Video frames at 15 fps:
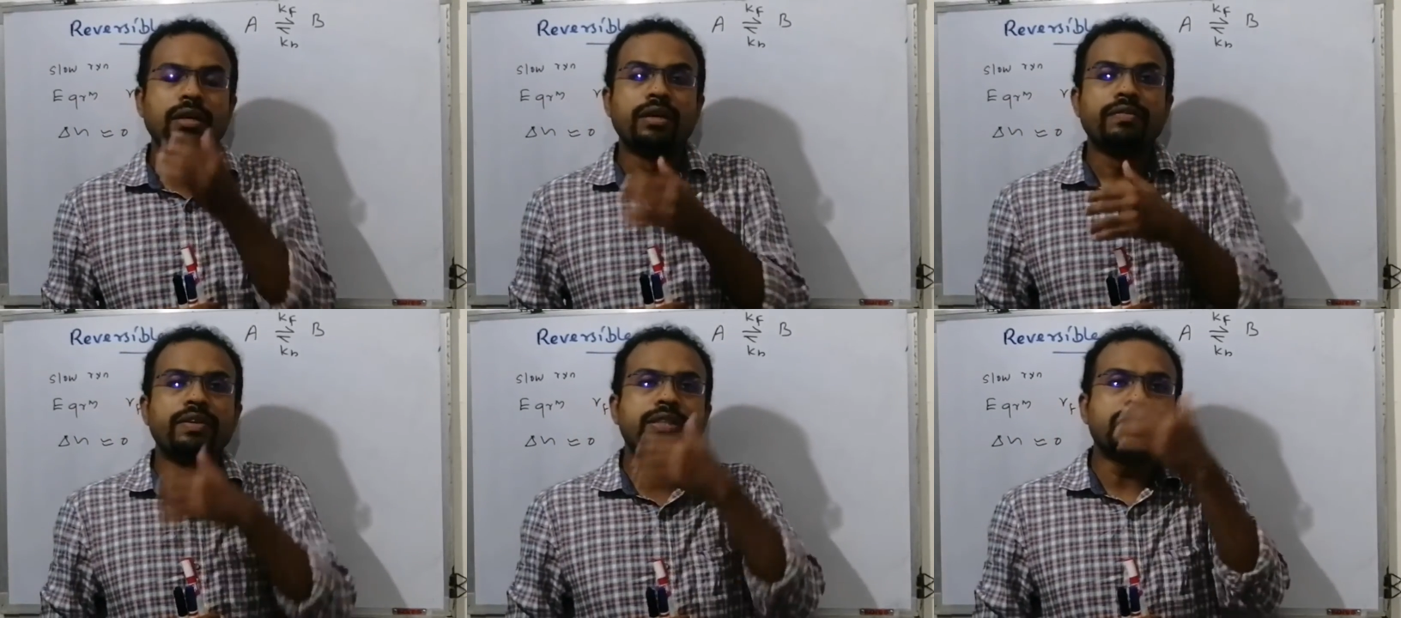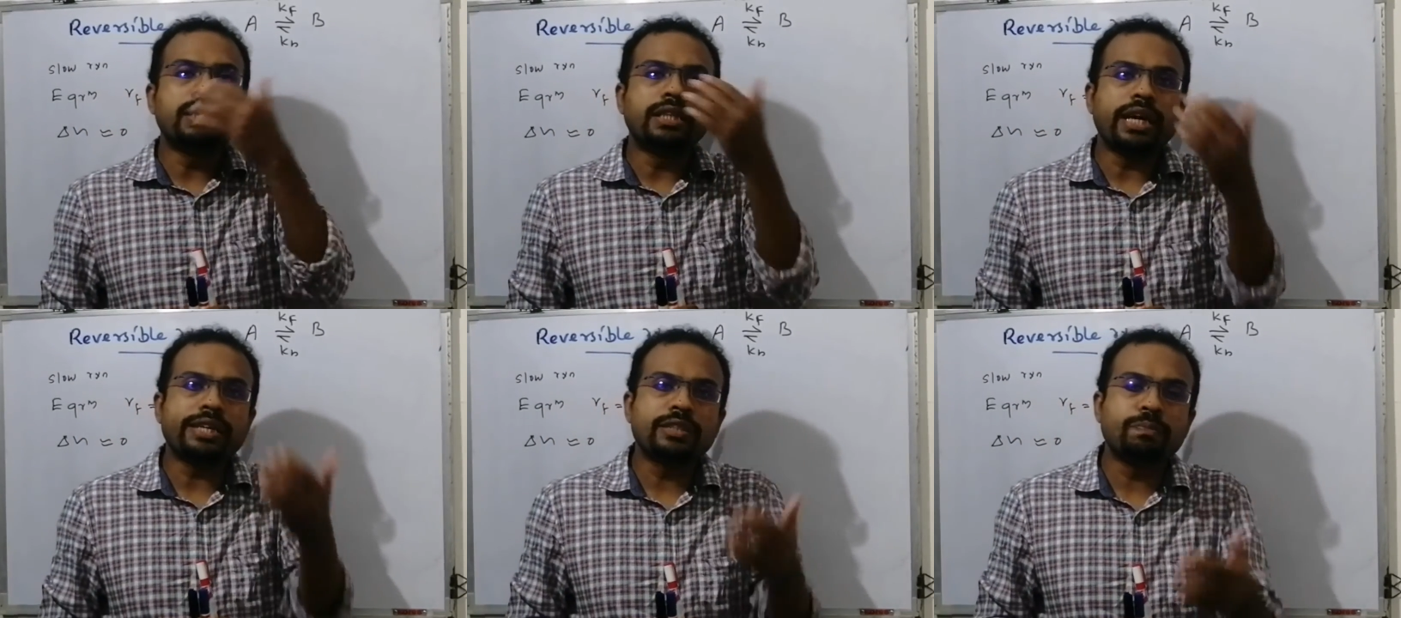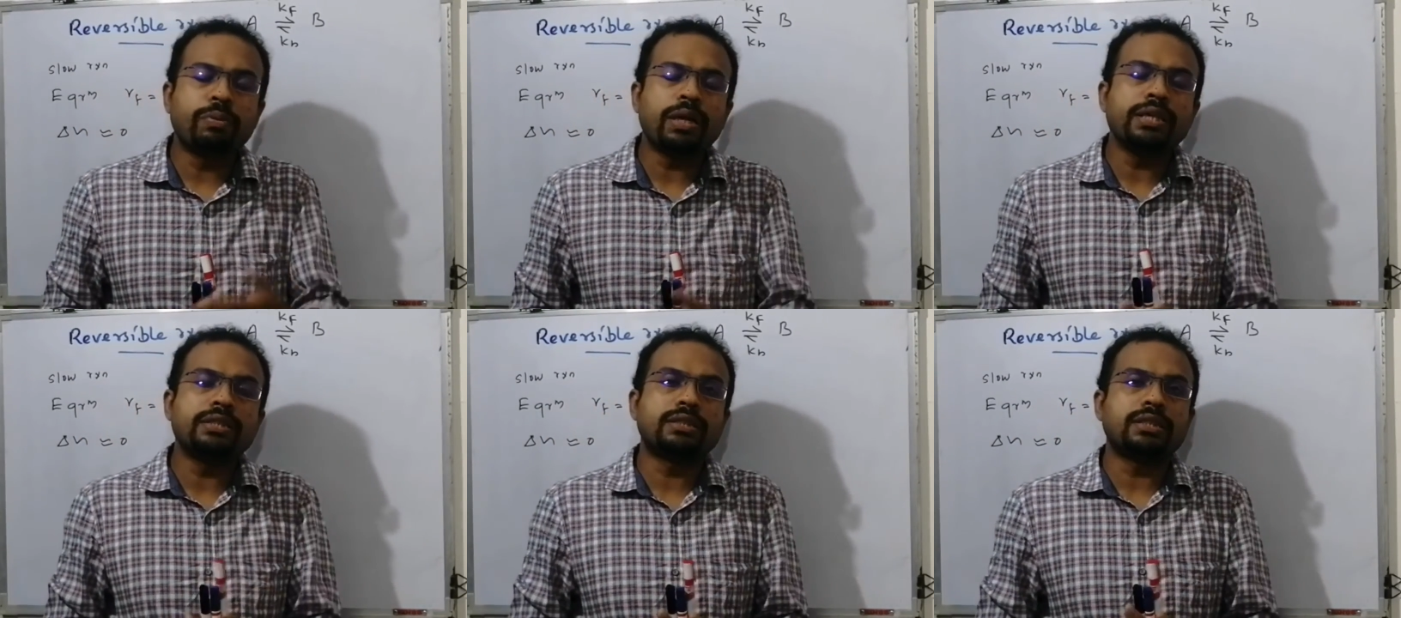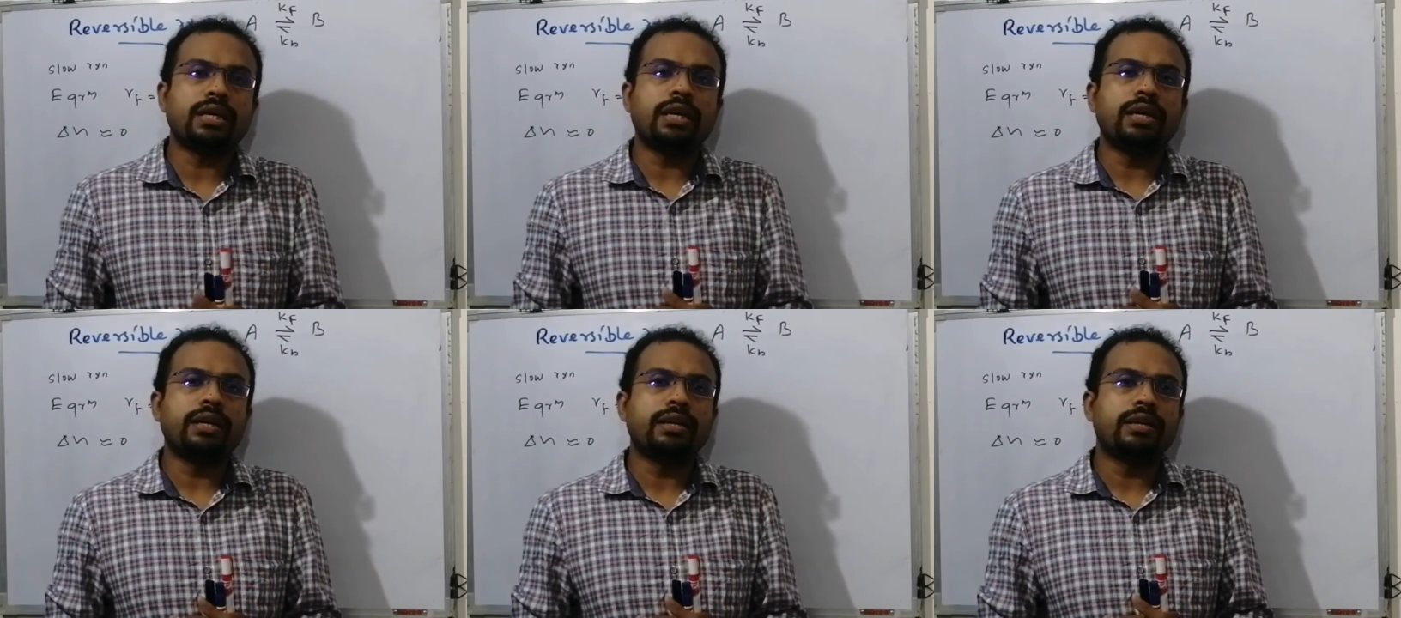which takes place
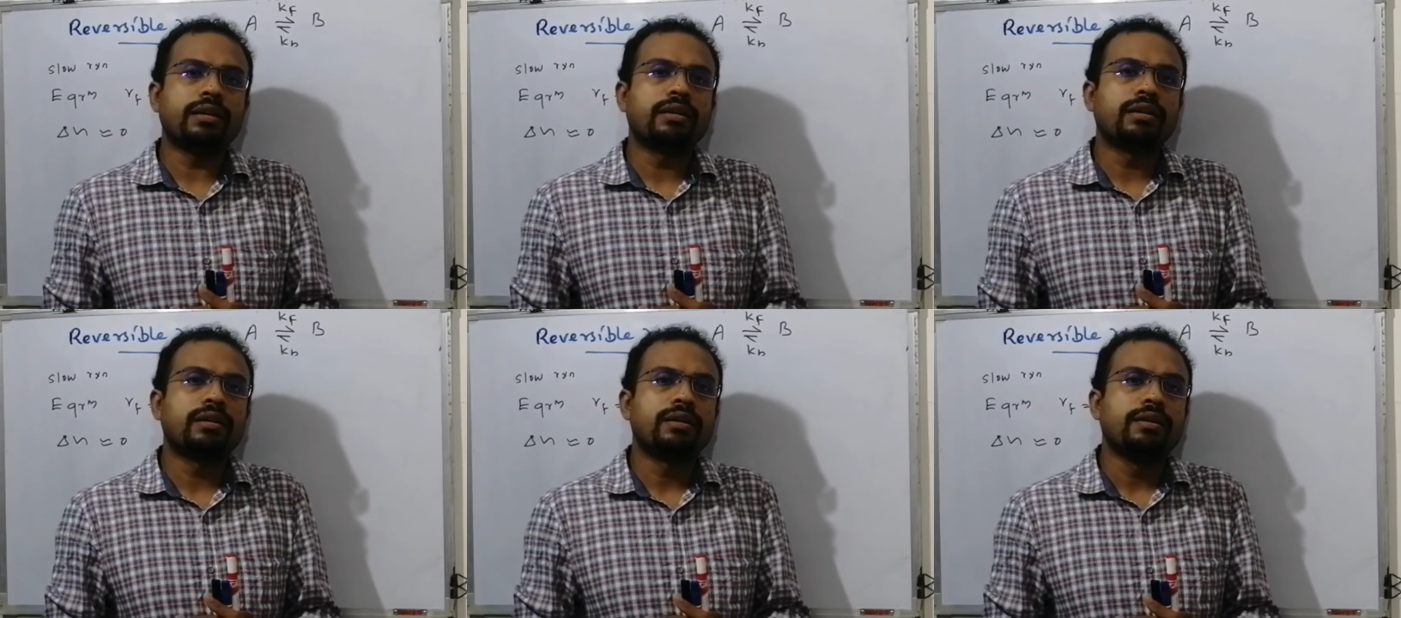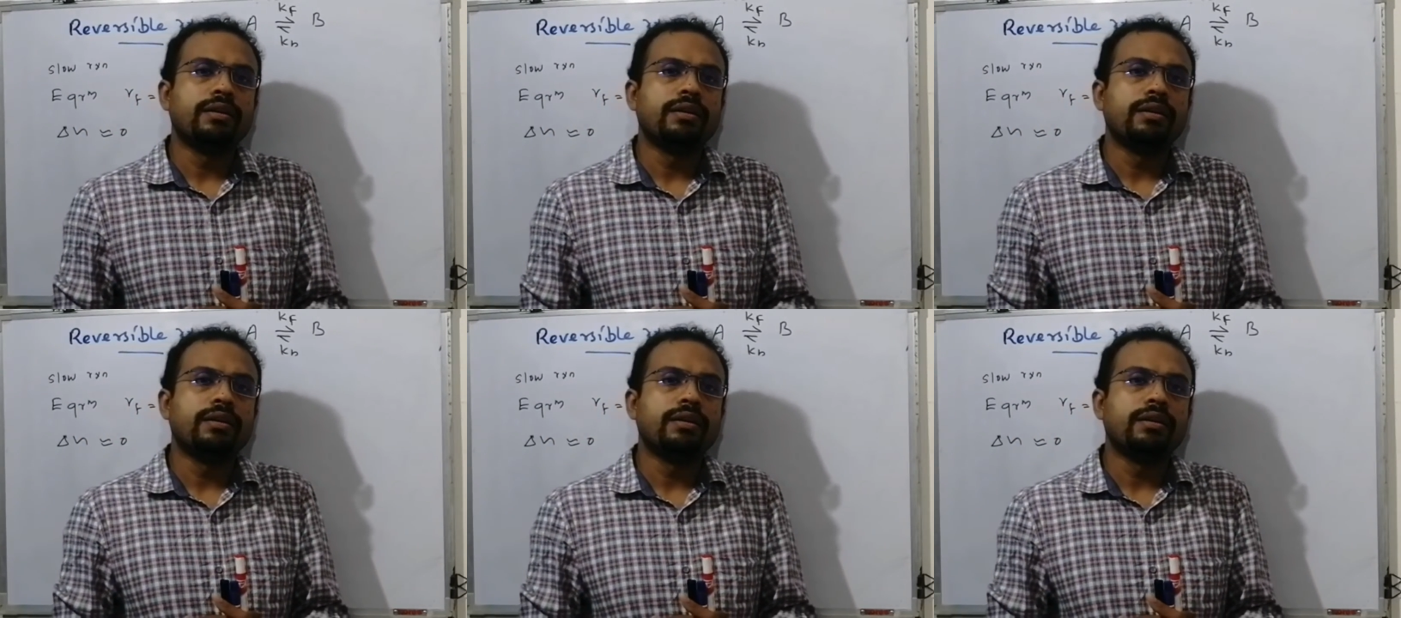in